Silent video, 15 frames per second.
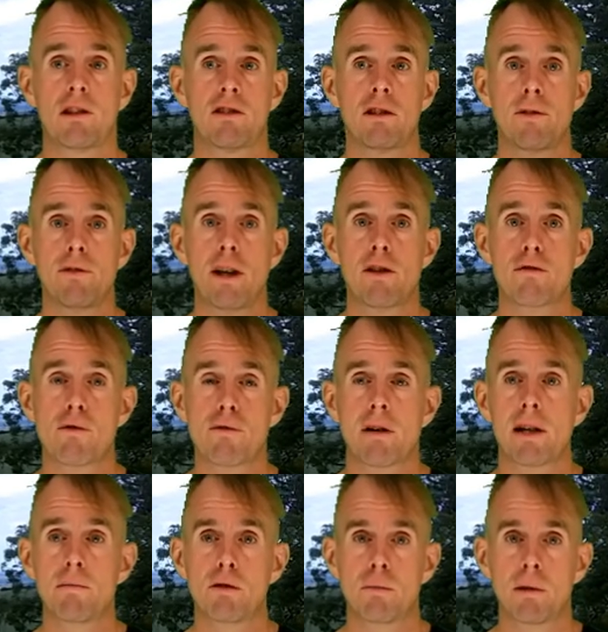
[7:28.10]
700
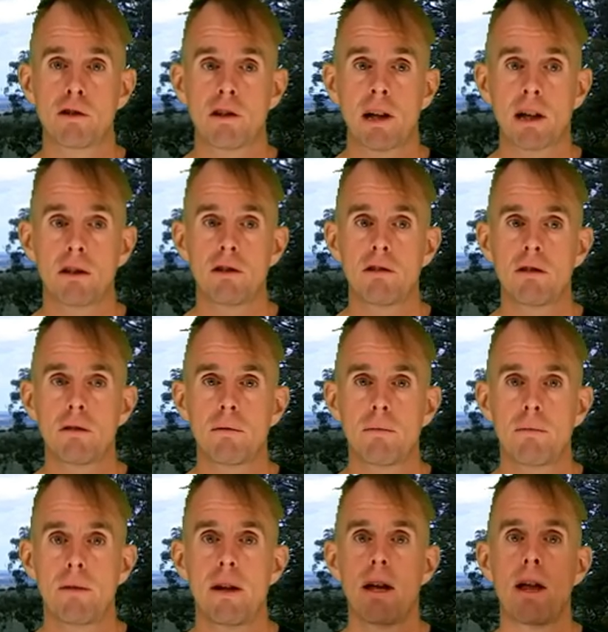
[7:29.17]
frames per second.
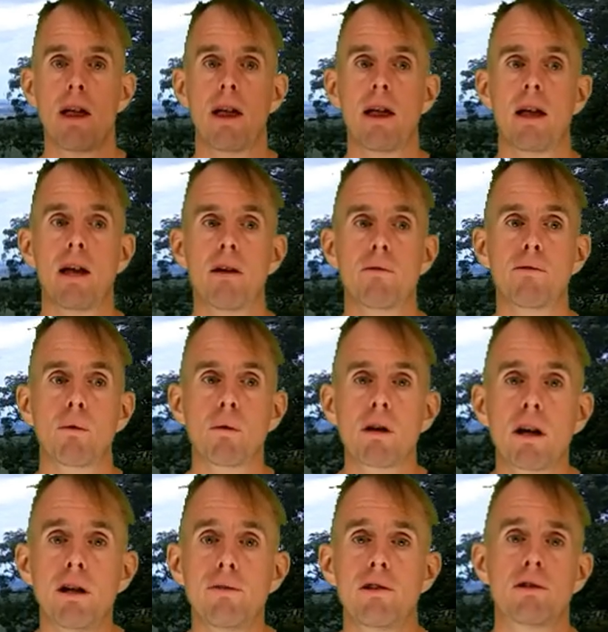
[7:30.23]
For
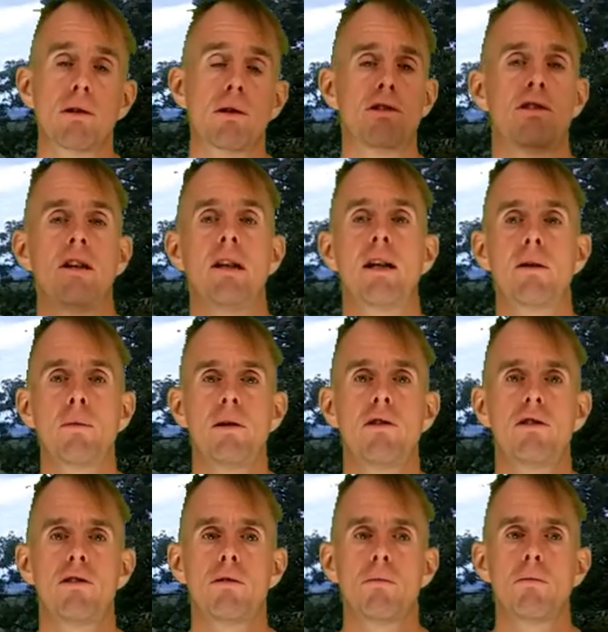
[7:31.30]
low-viscosity
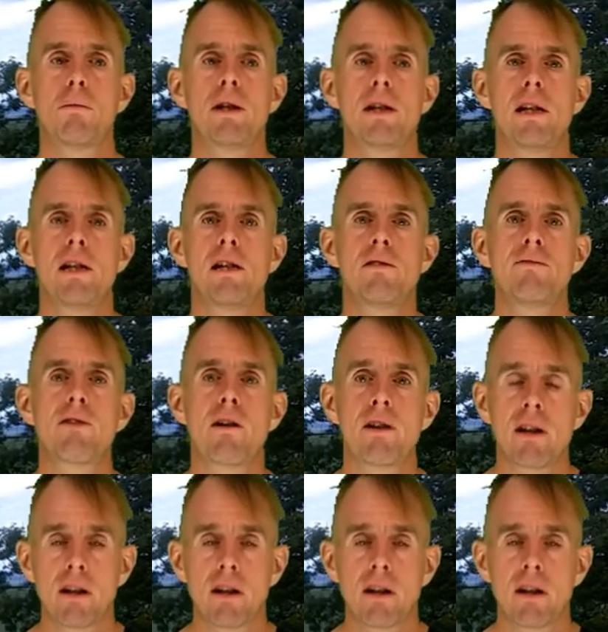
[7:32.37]
liquids, we need very